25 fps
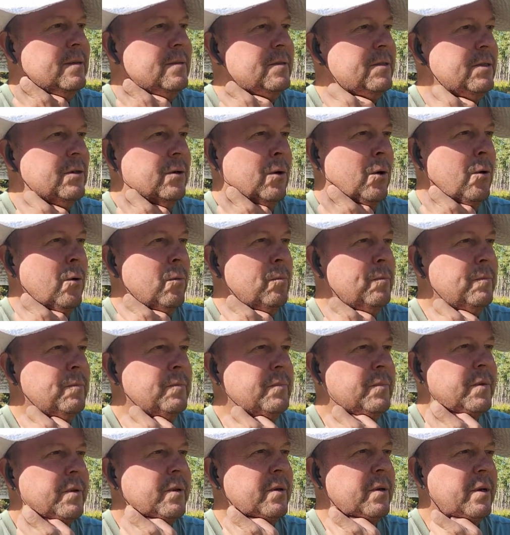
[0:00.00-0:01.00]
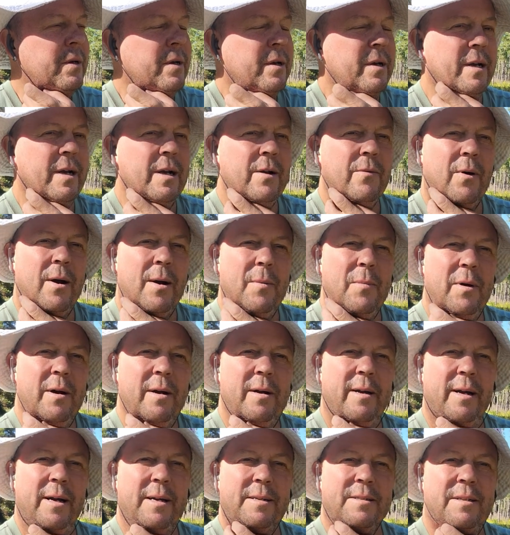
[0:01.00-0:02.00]
So anyway, I
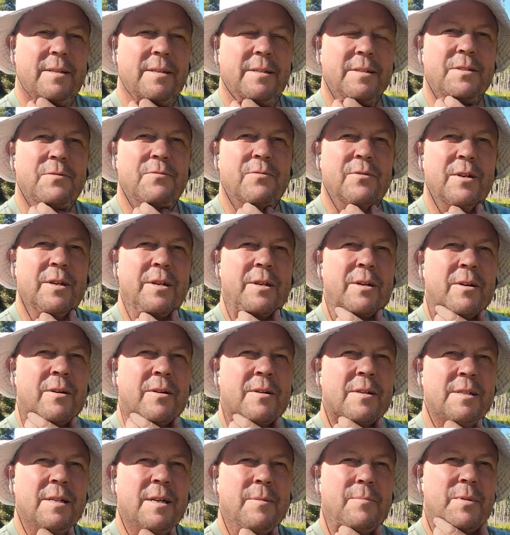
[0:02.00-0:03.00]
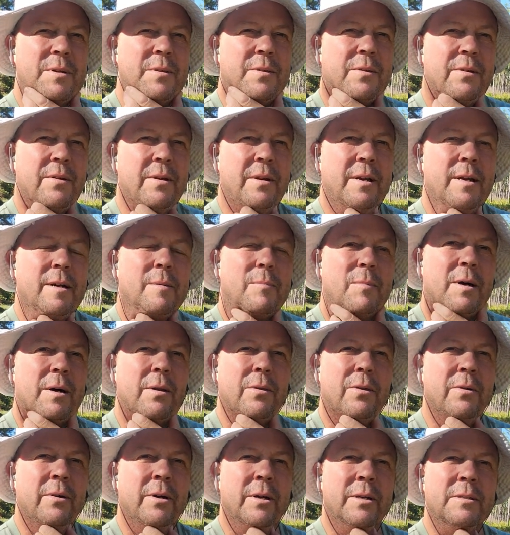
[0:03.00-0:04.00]
might add to this video because I've been thinking
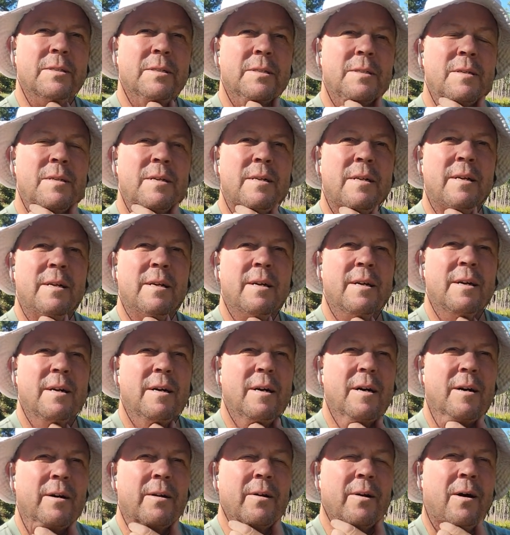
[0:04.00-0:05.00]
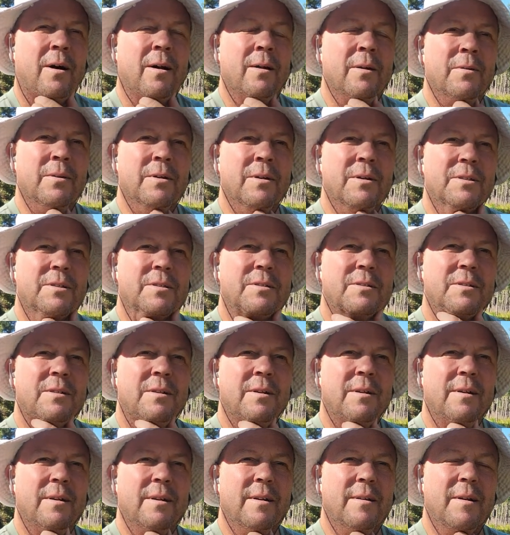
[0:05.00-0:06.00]
about things on all of this.
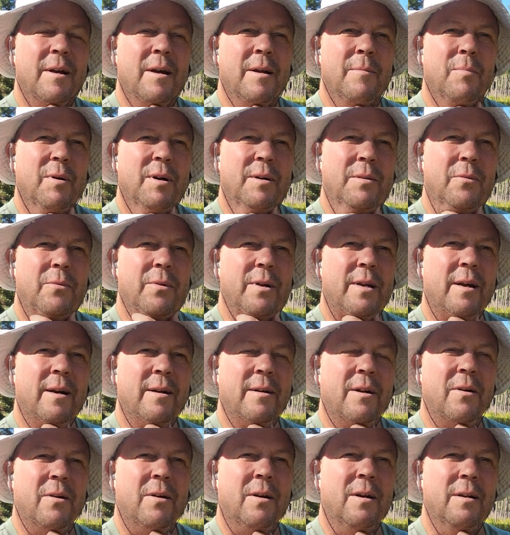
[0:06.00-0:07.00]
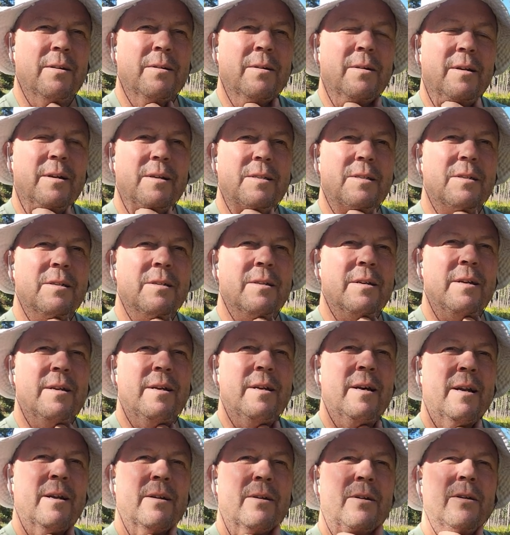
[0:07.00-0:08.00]
And by the way, Garland Nixon, he
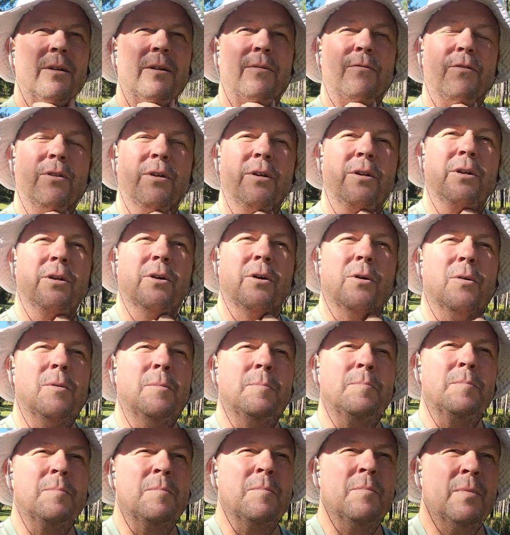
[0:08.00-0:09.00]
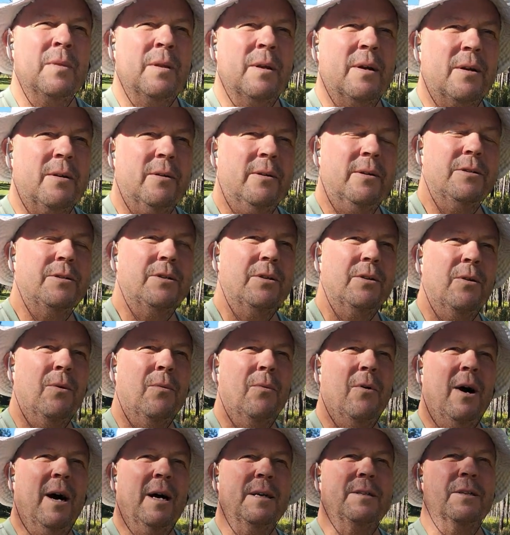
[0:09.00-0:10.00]
had a good video. Encourage you to
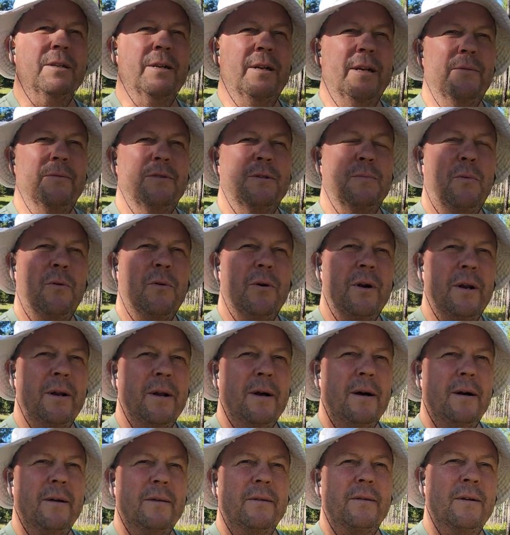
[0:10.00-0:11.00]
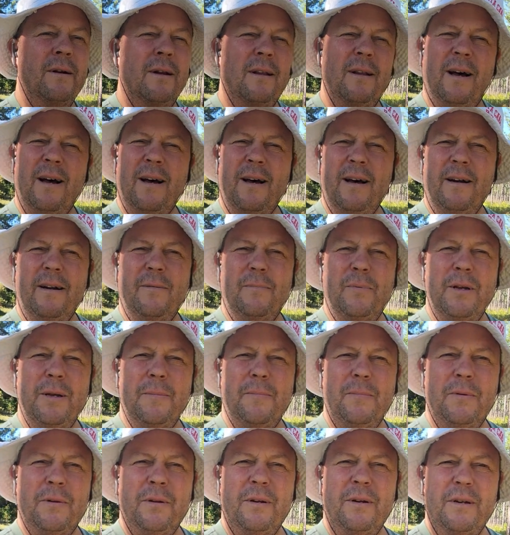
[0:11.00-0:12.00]
watch it. He was pointing out that a lot of
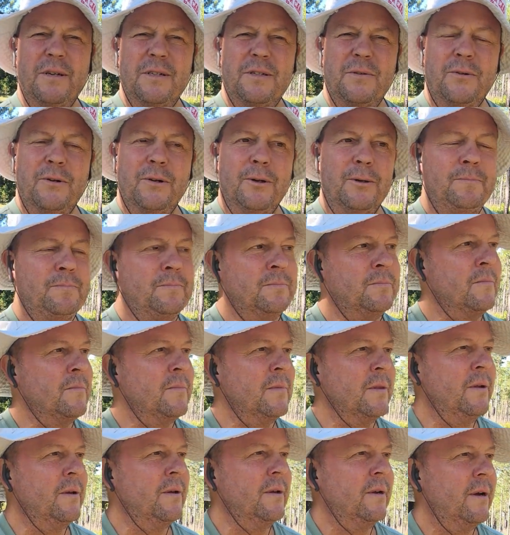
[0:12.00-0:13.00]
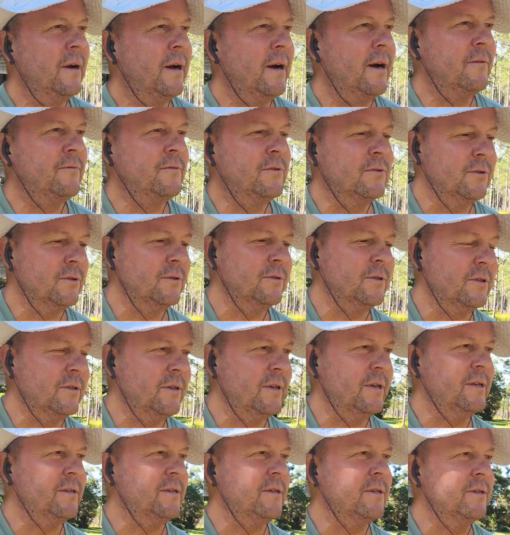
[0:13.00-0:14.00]
people in Israel have dual
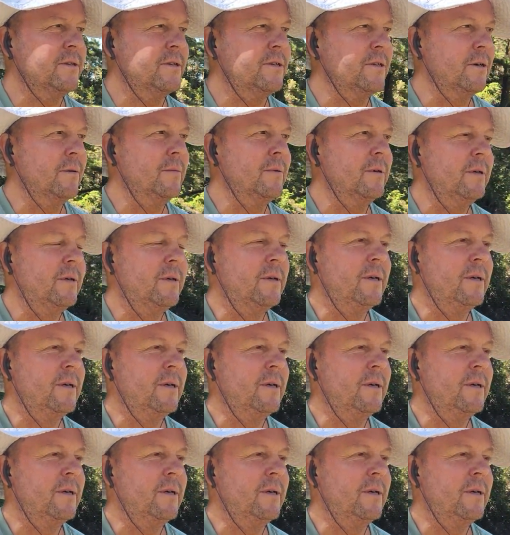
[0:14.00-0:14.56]
citizenship,